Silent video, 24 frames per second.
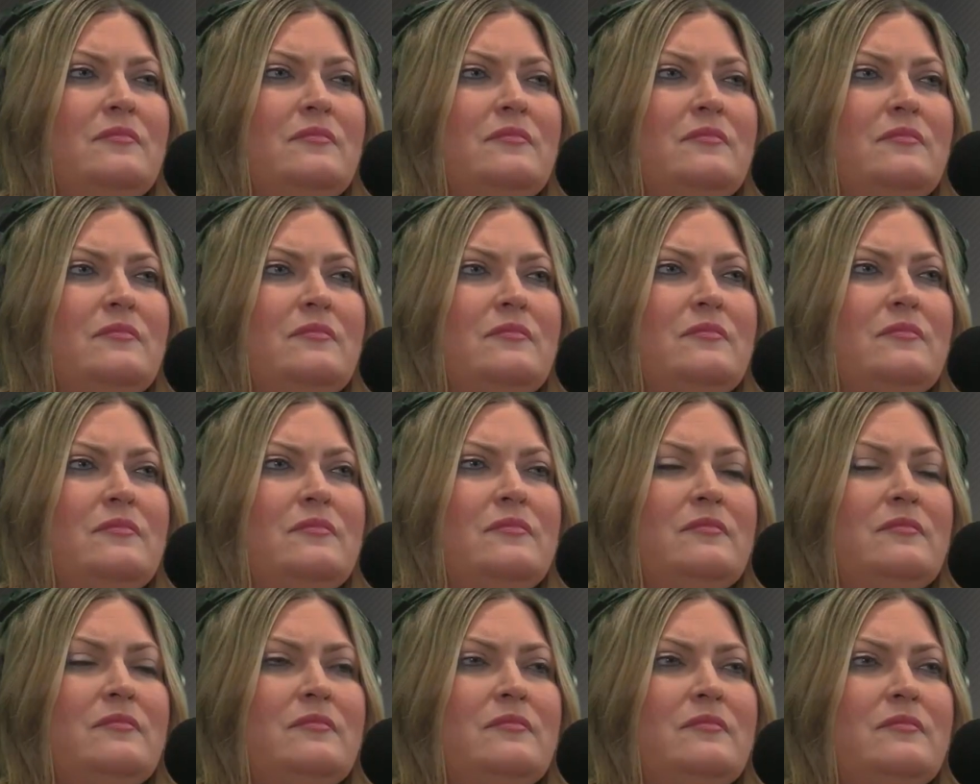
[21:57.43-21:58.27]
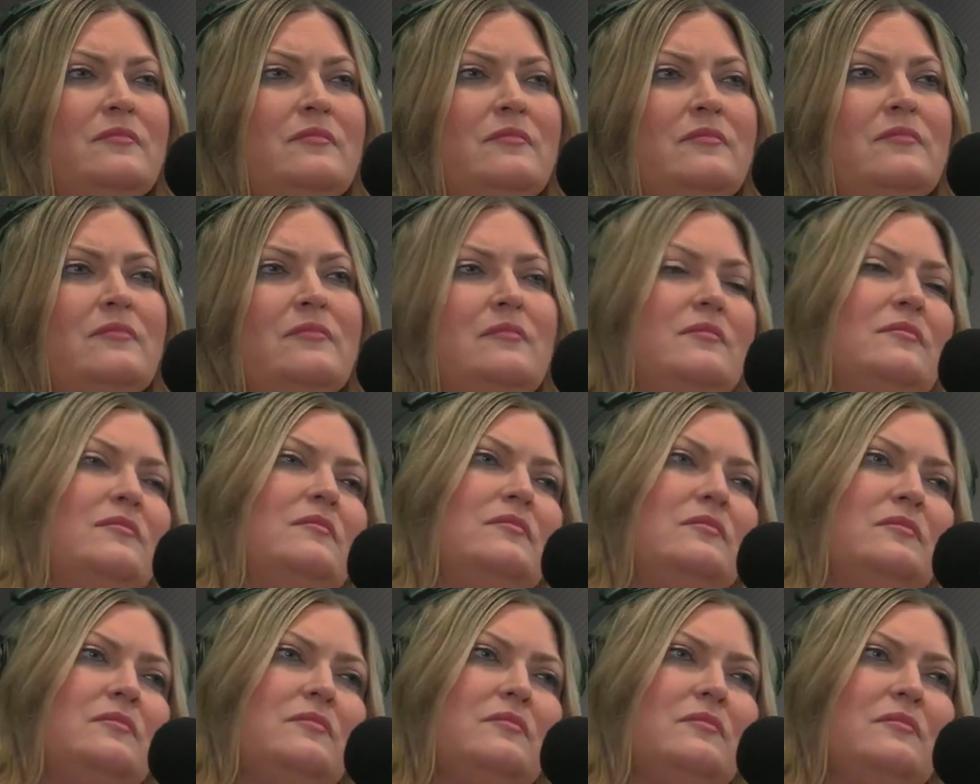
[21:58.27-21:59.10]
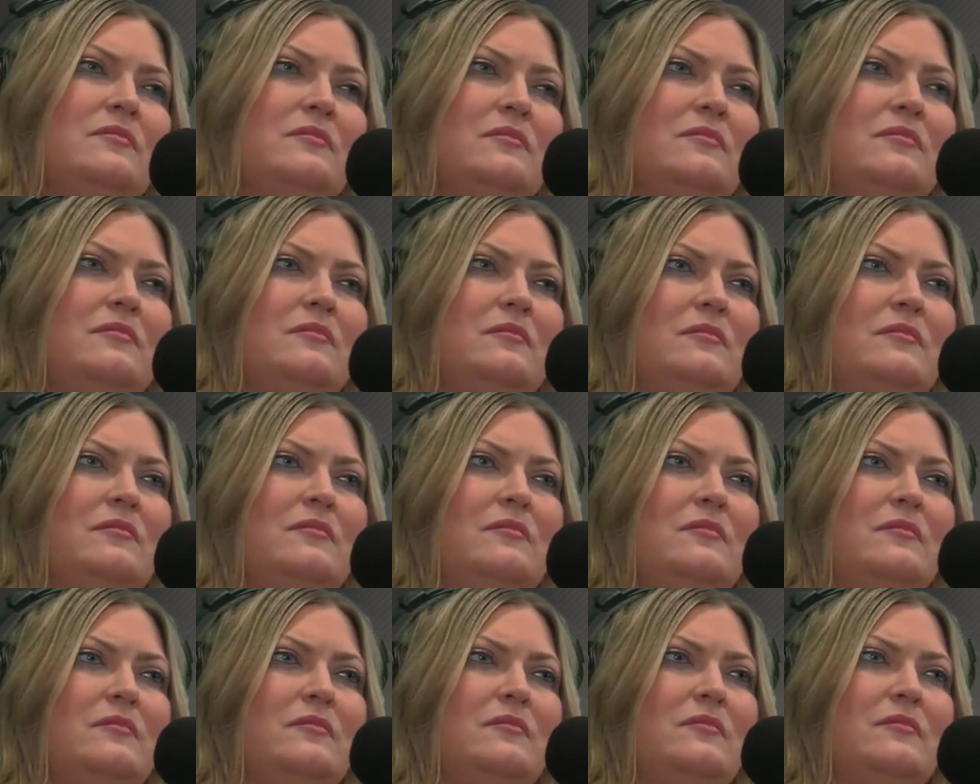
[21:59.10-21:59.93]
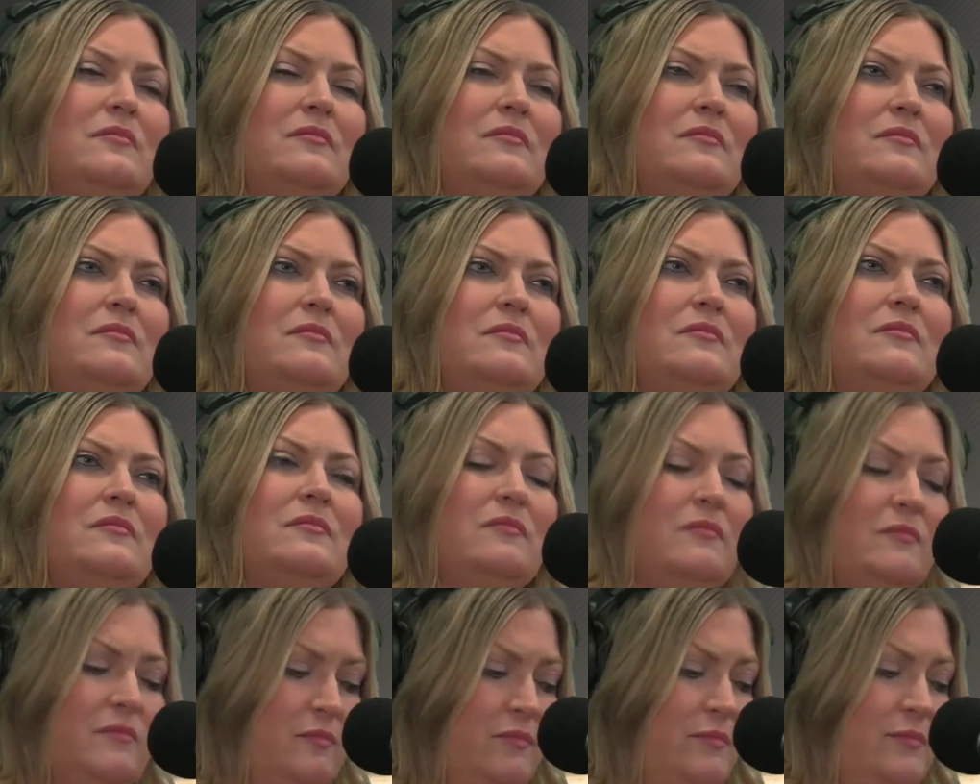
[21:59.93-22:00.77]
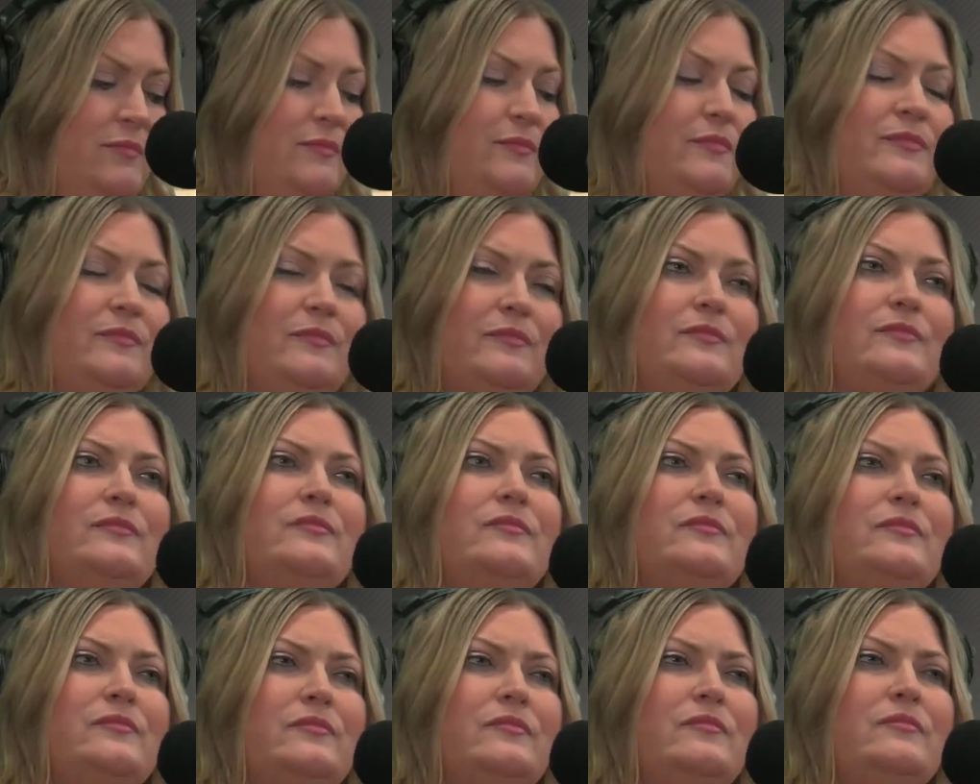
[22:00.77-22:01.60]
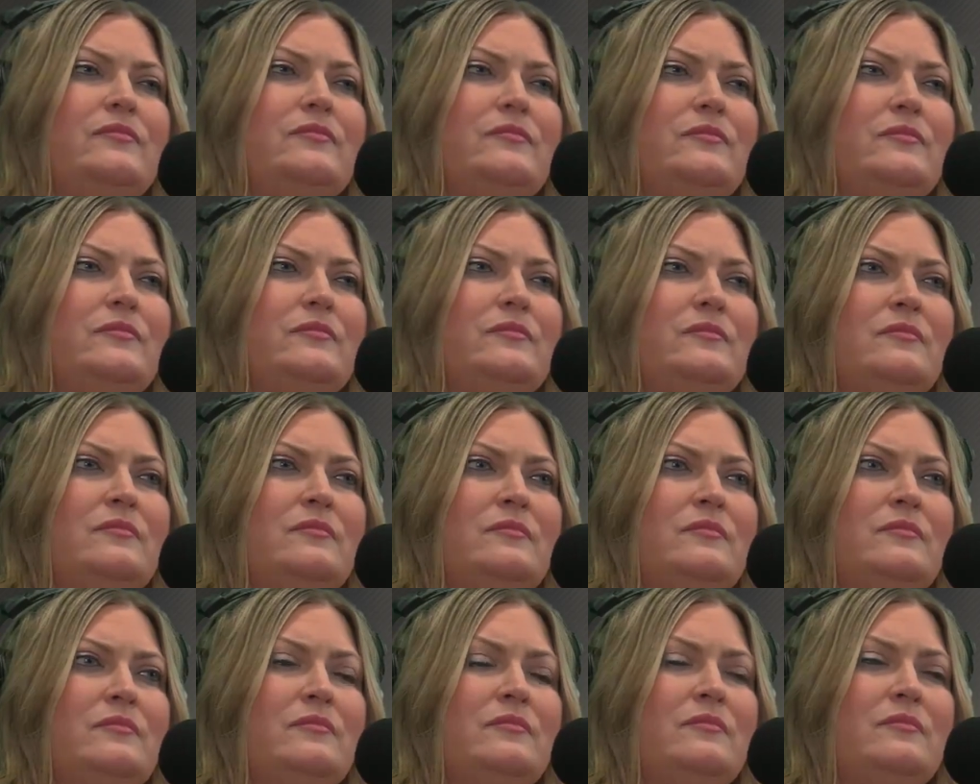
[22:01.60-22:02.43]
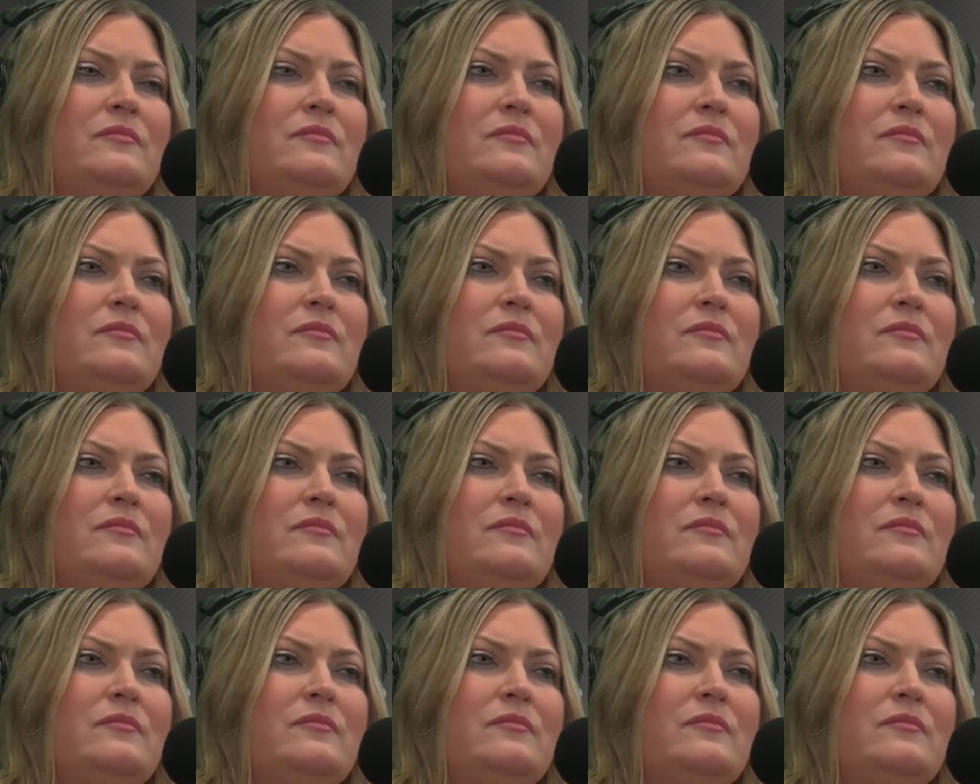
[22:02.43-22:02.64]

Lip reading: The person shown says nothing.